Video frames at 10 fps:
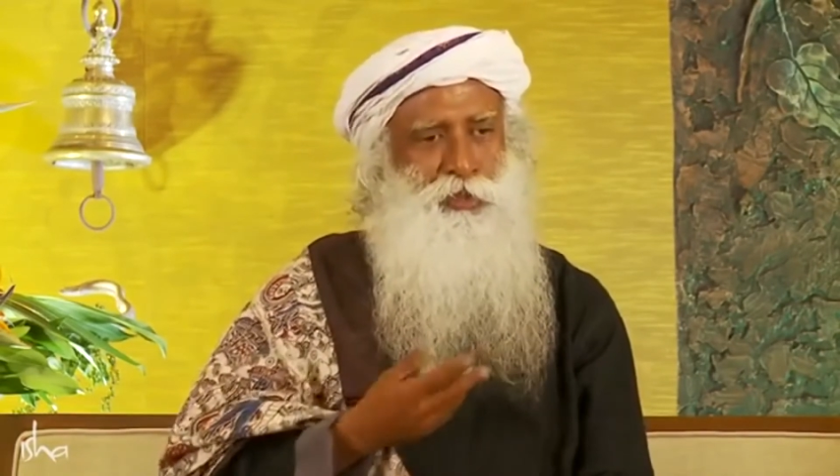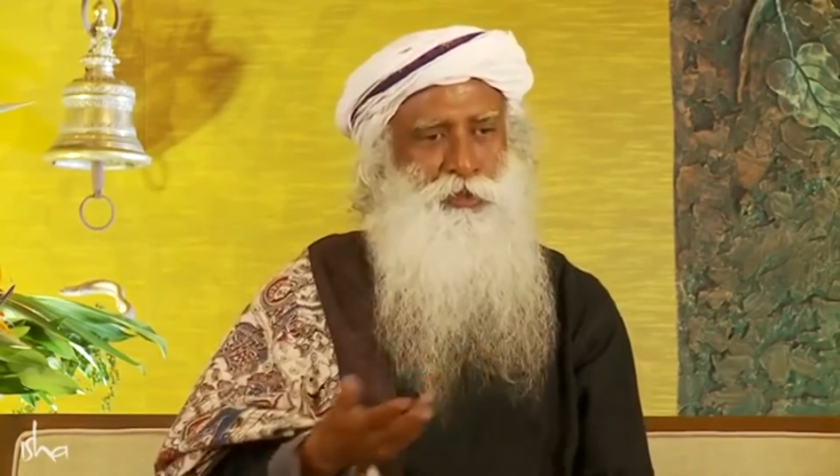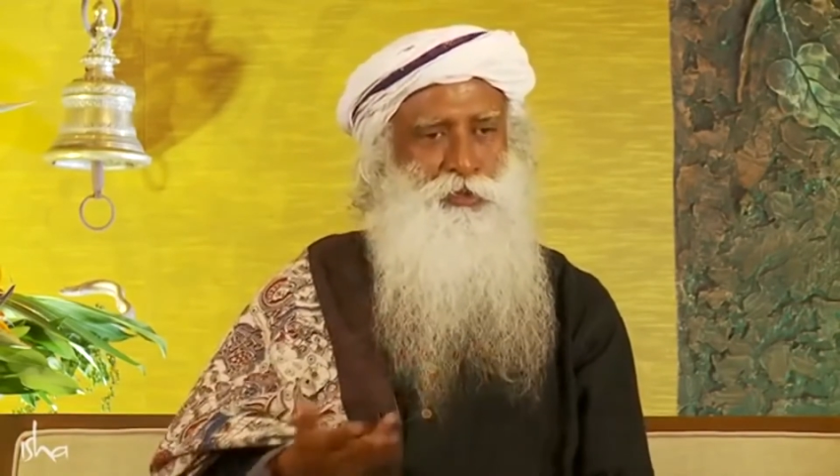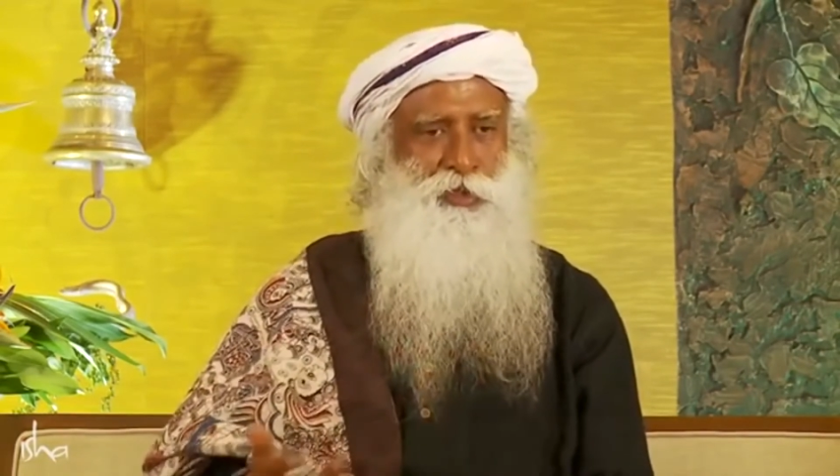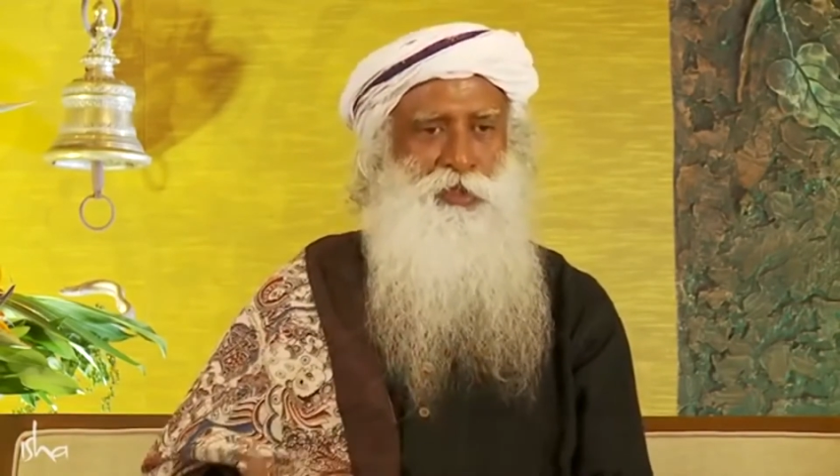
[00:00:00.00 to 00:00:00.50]
that
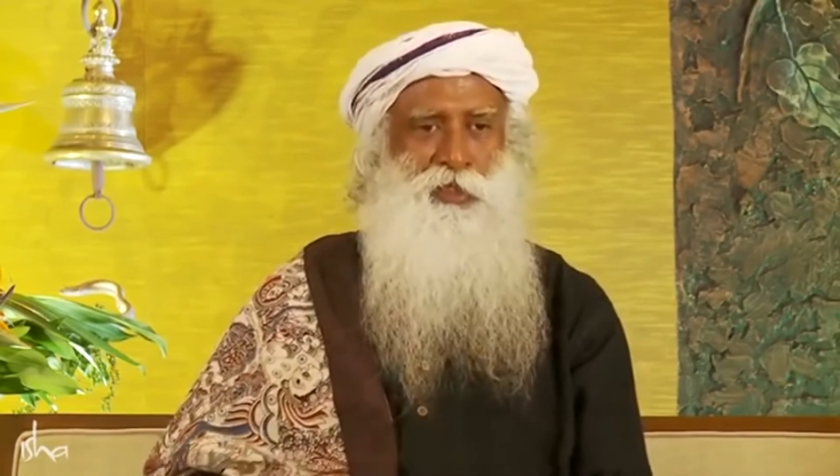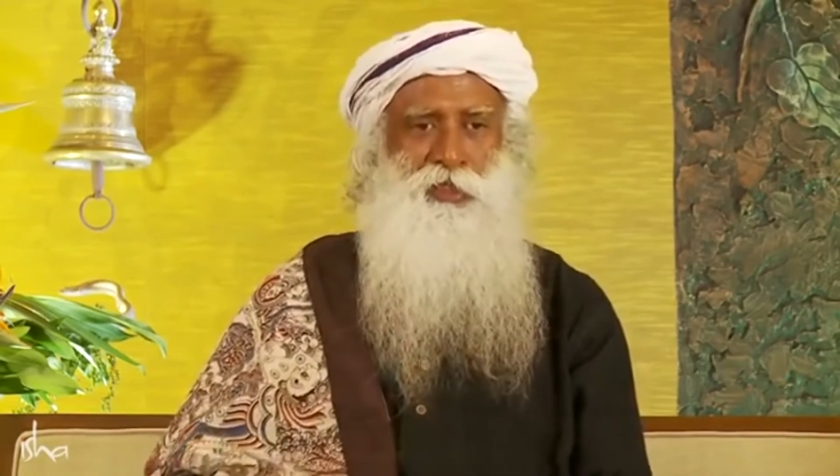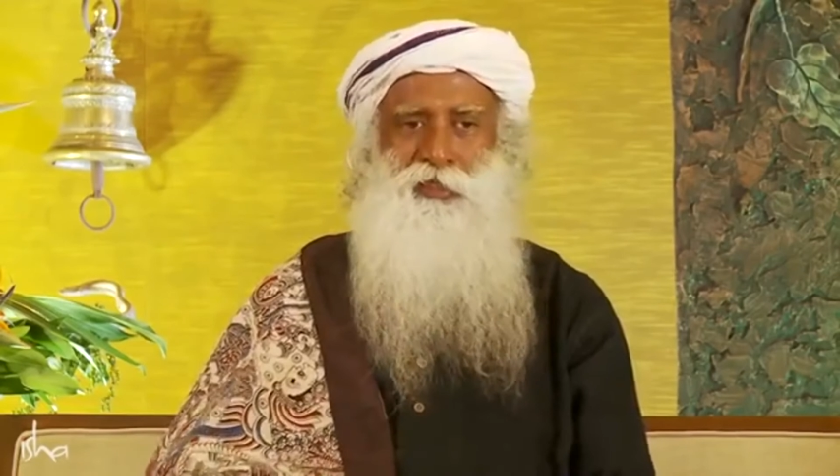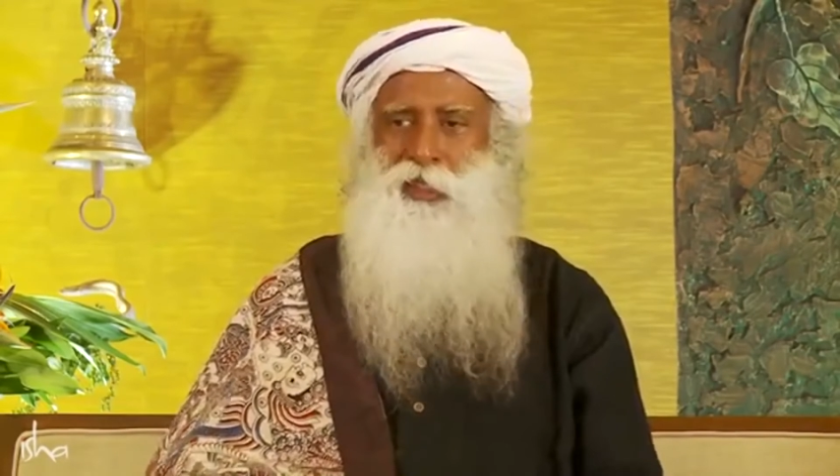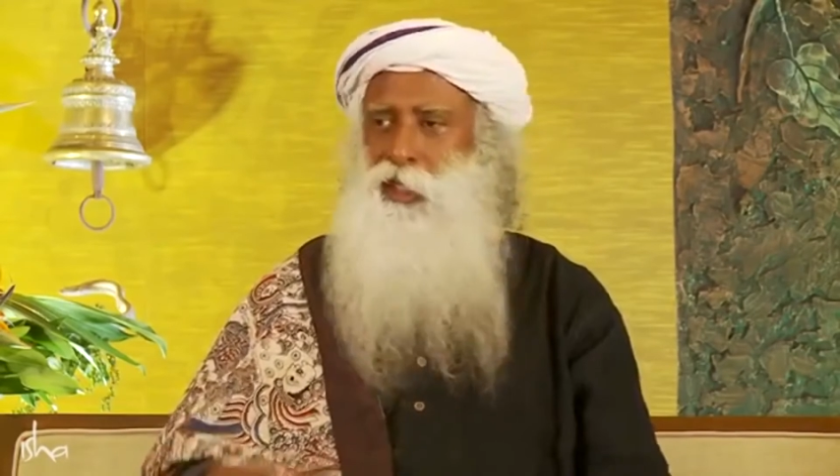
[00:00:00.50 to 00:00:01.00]
you
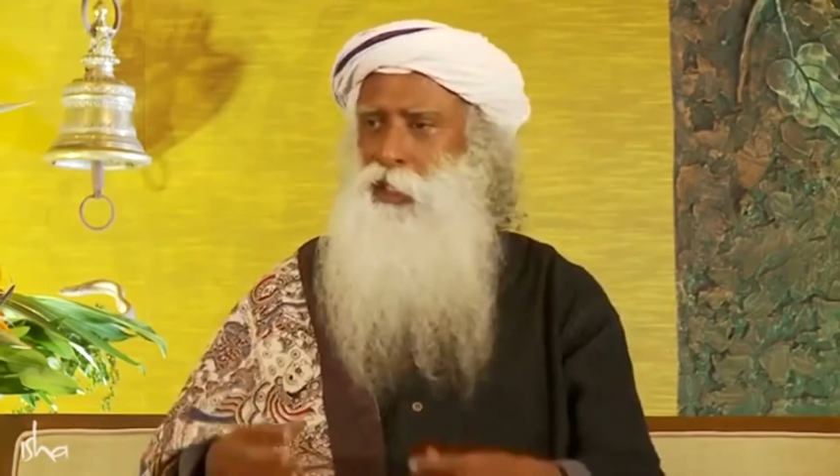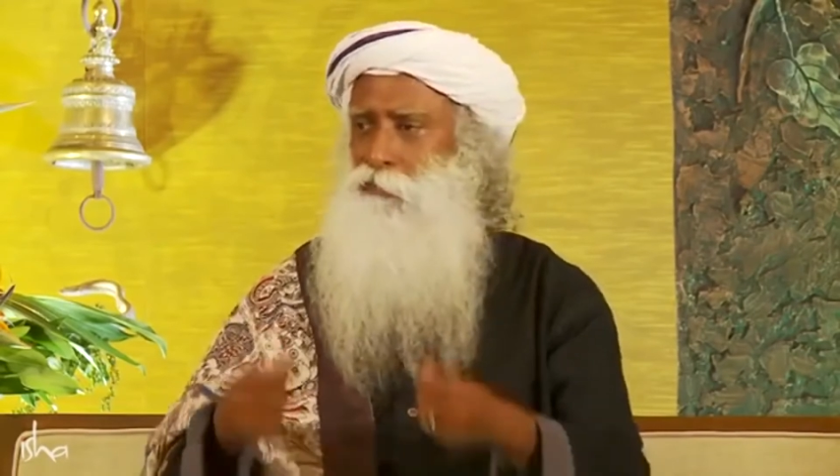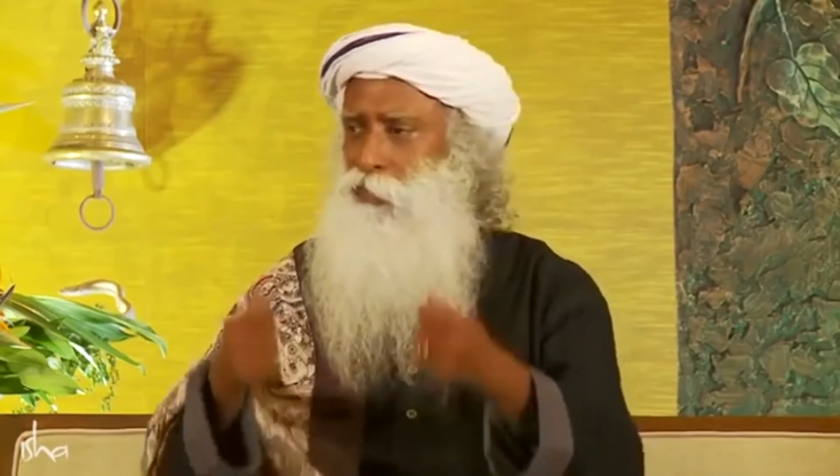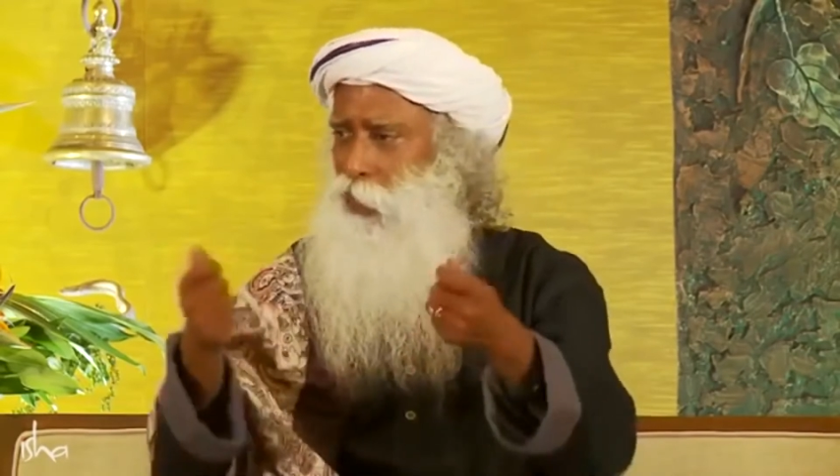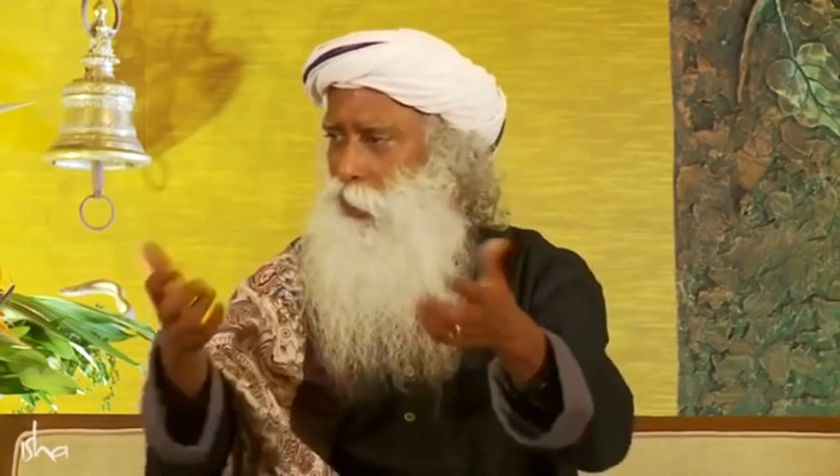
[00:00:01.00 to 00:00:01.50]
generate, every